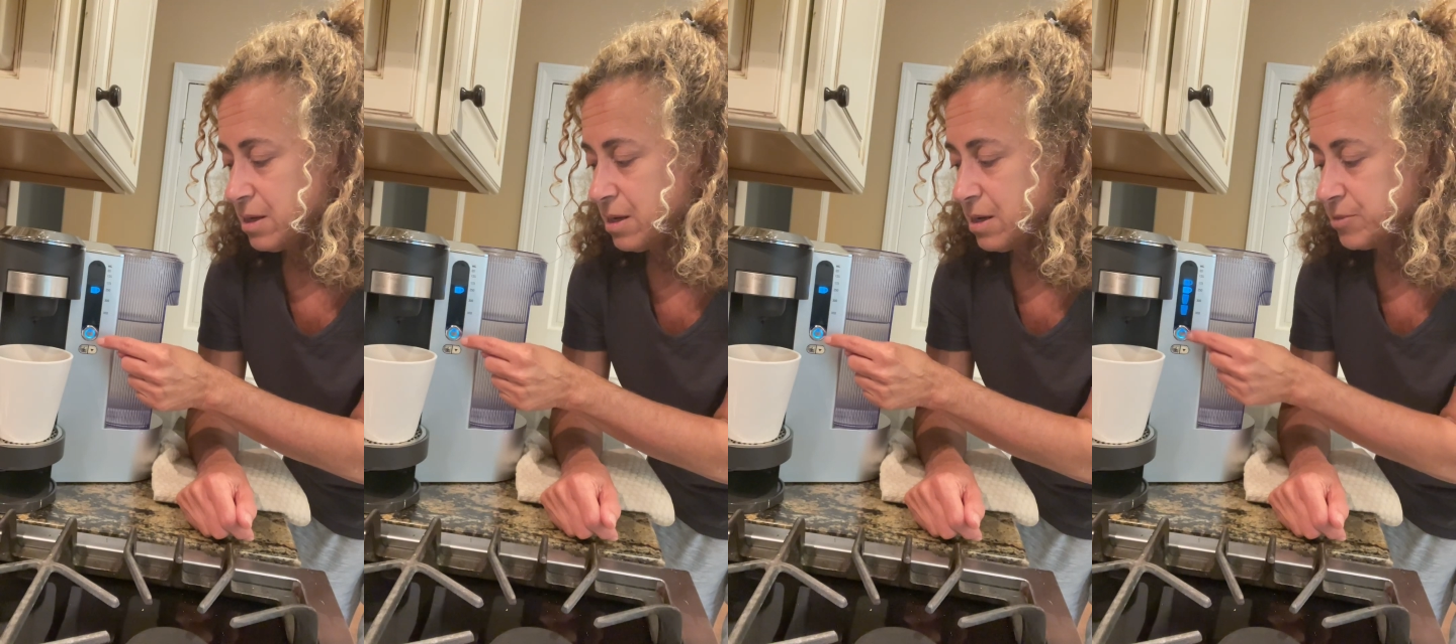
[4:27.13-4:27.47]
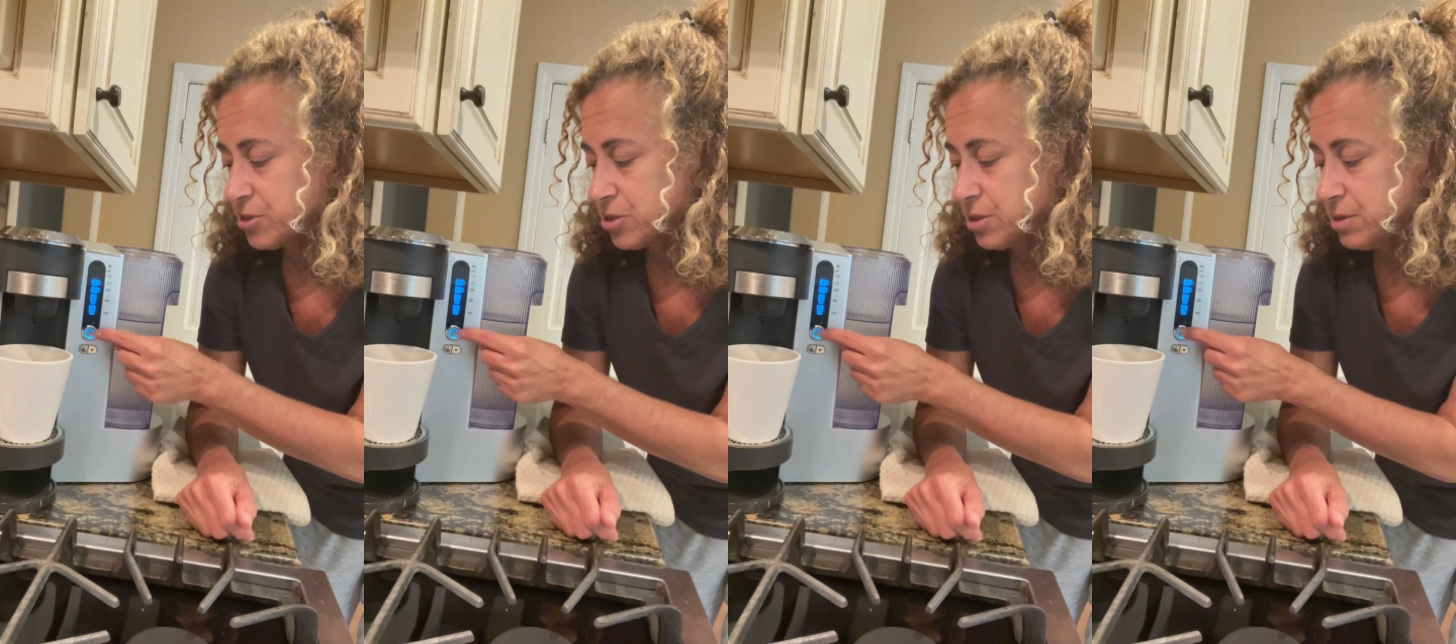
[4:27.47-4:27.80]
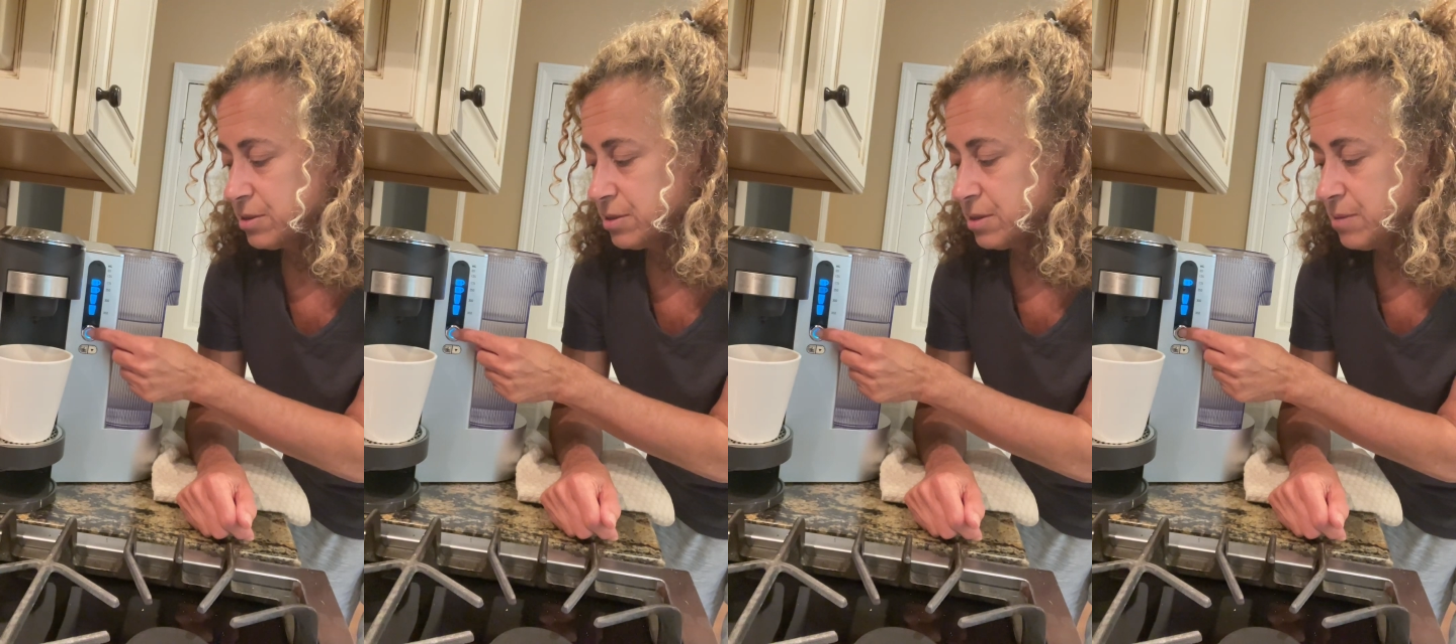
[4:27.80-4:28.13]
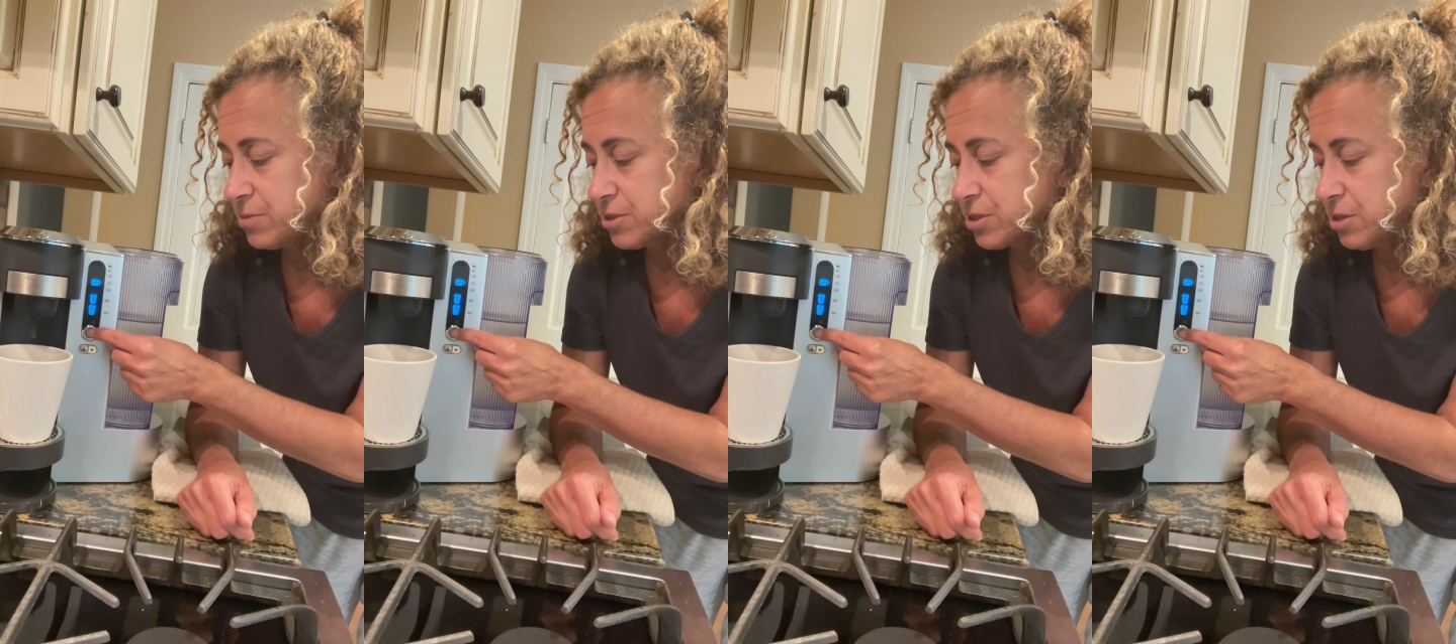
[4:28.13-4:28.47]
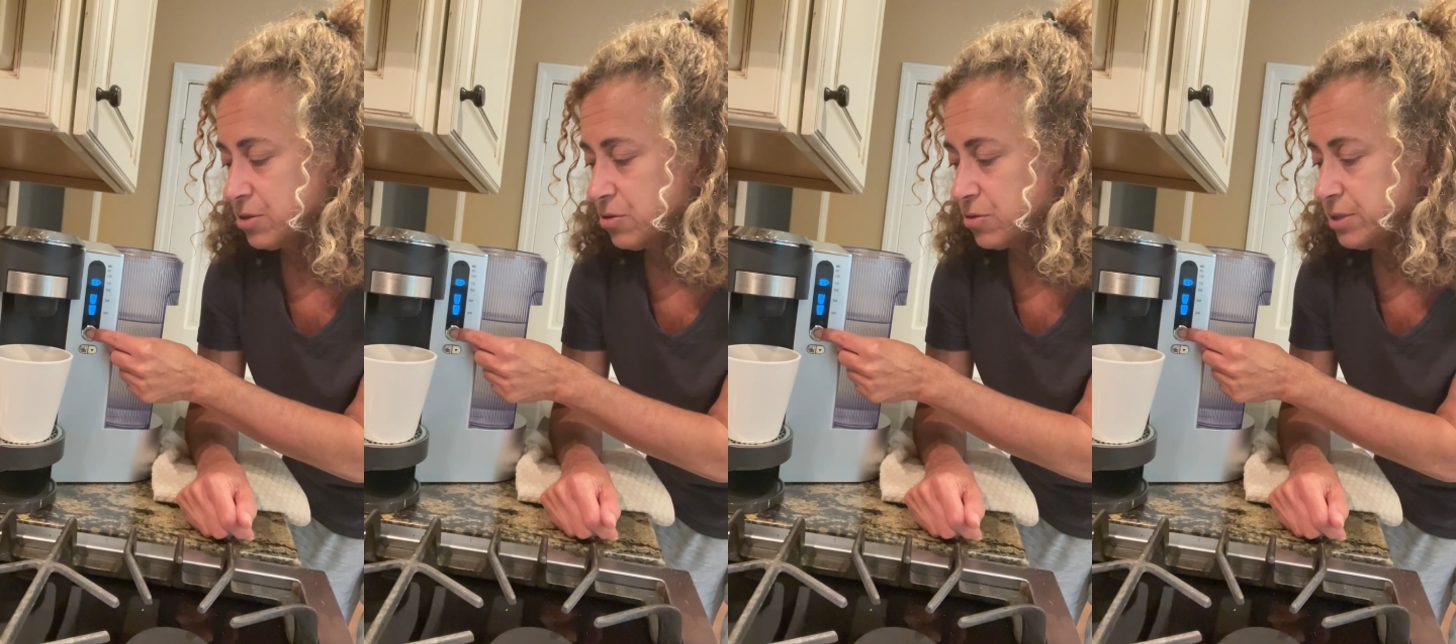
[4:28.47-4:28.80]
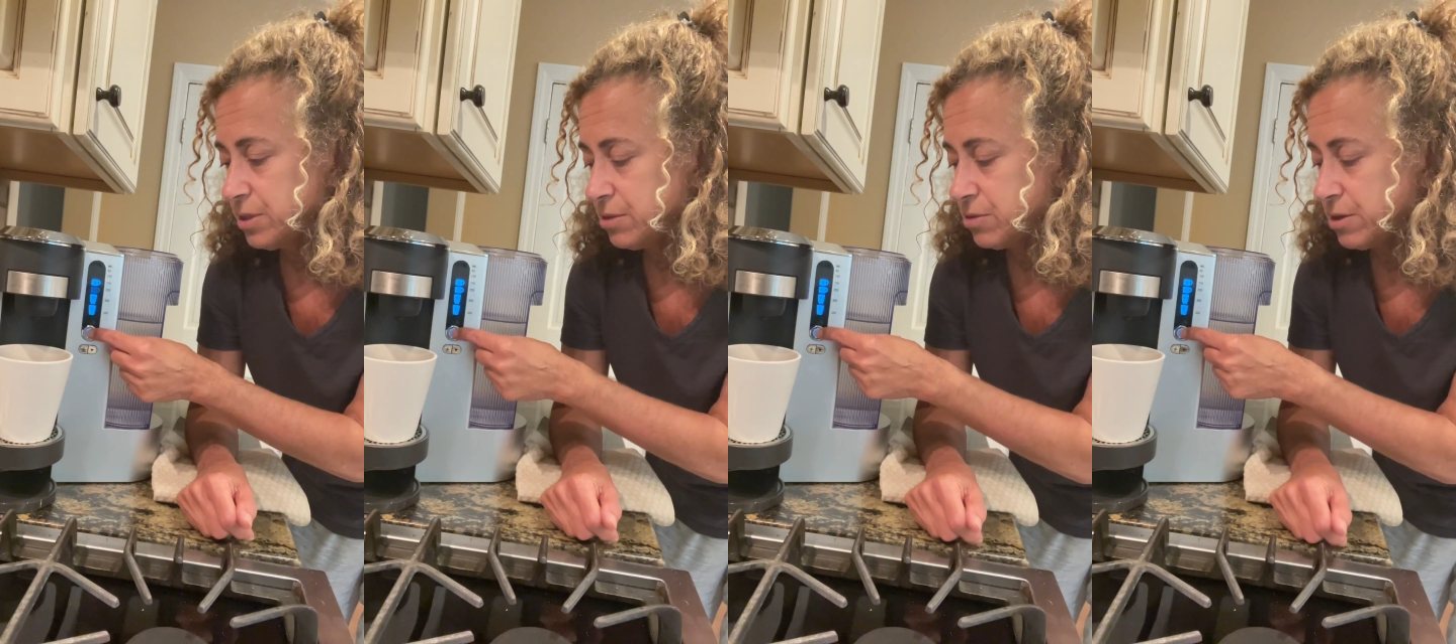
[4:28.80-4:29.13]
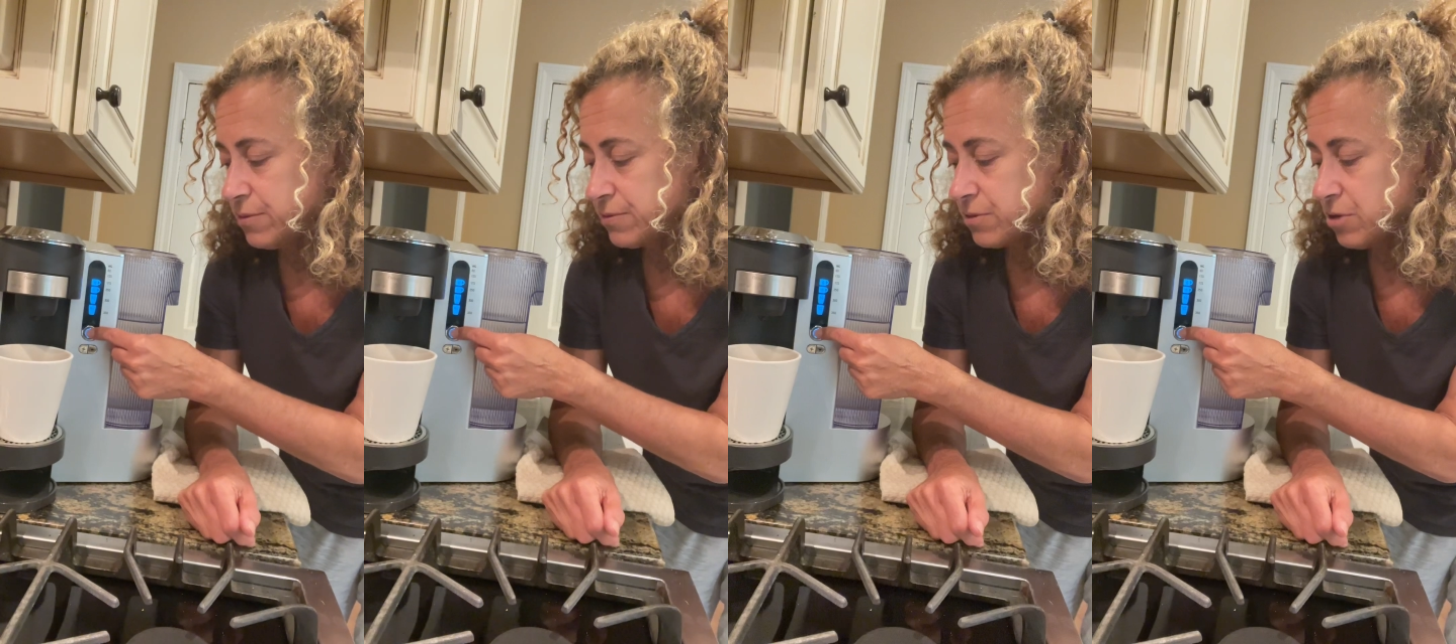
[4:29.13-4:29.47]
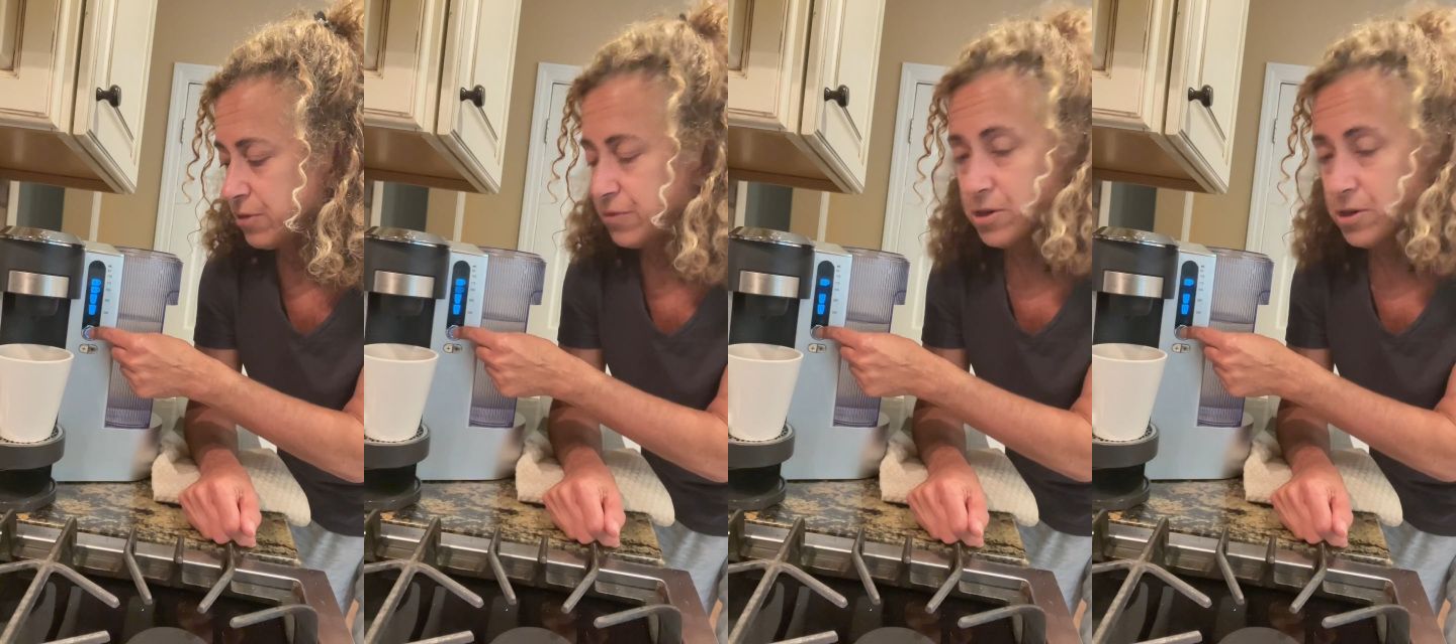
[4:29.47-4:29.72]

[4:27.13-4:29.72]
I'm just gonna hold in the off